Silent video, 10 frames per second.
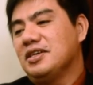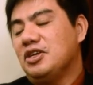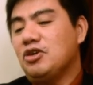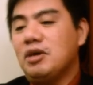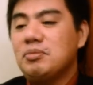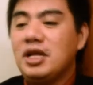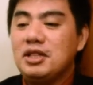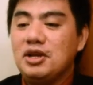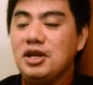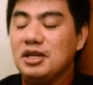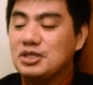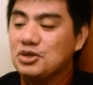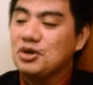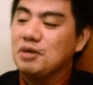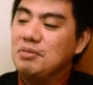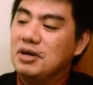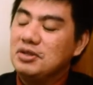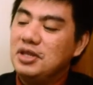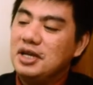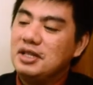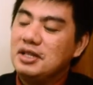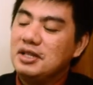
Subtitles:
I'm not really sure about that.